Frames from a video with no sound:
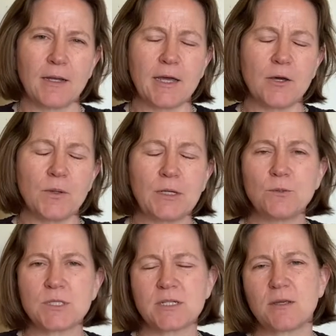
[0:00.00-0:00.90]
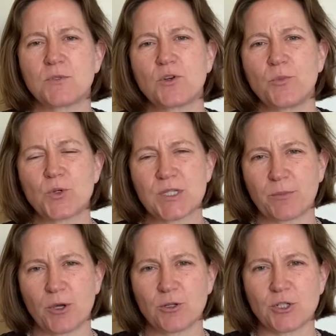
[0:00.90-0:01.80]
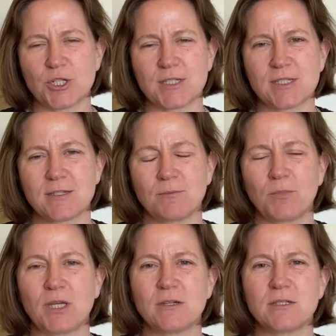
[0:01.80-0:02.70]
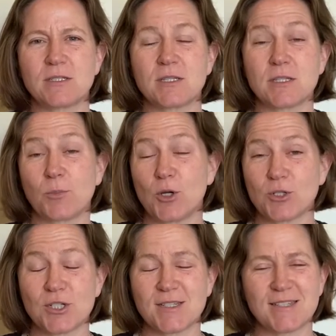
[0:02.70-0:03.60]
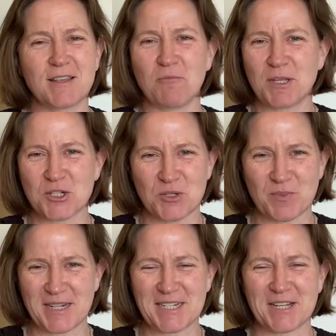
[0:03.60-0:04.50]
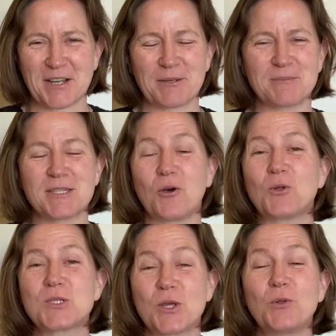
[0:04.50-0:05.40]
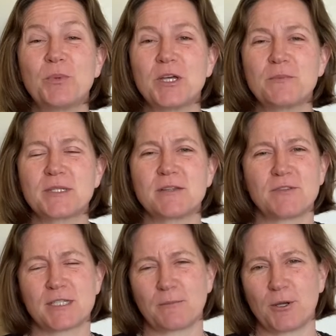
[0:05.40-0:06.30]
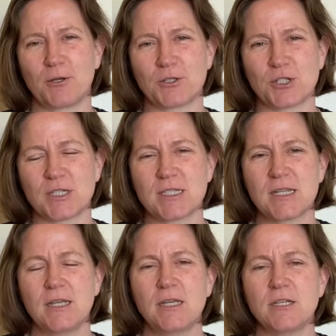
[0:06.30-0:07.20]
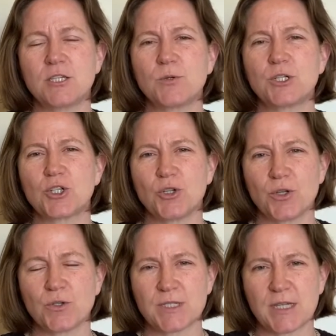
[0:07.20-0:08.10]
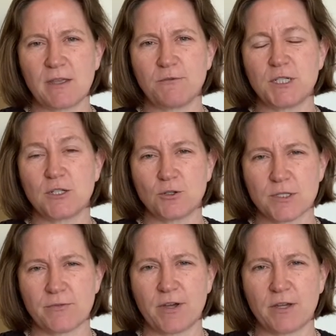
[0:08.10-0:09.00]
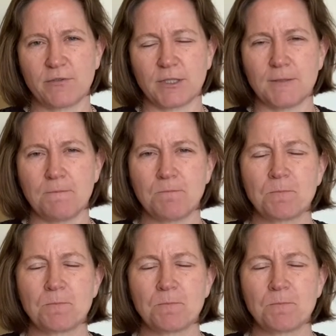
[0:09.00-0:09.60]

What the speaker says: Now, it all stems from your subconscious, because the subconscious, as I've mentioned many times, the whole sole purpose of the subconscious is to ensure your safety and your survival.